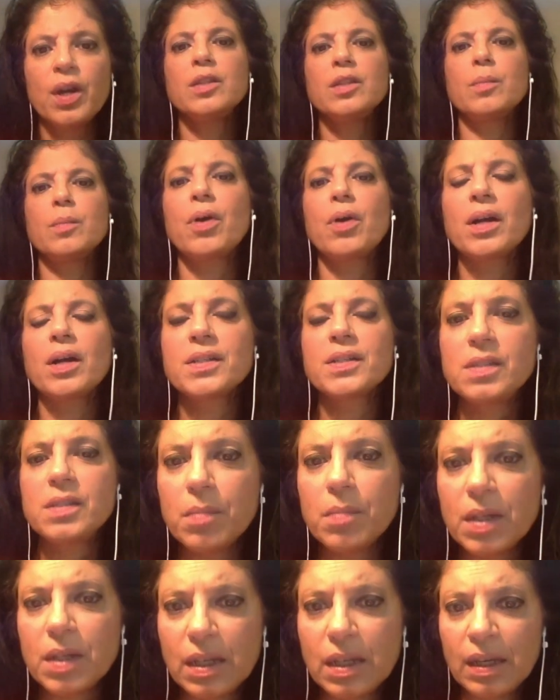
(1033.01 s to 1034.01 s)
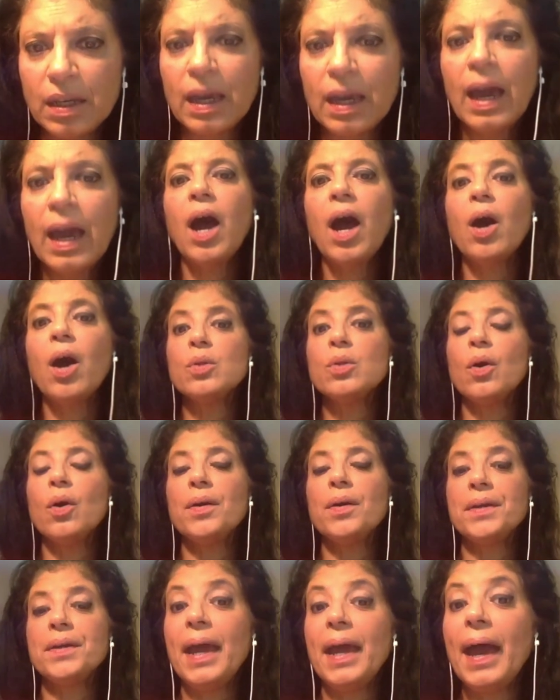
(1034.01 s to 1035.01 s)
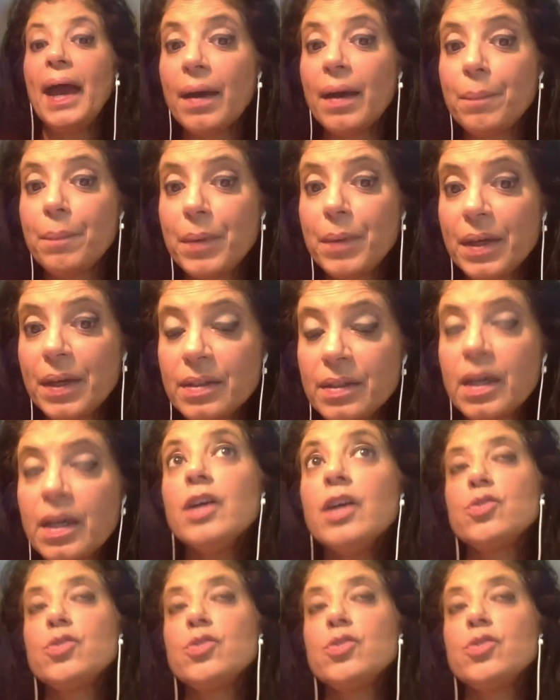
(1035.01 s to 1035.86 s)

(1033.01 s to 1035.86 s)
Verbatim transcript: the proximity, how long it happened.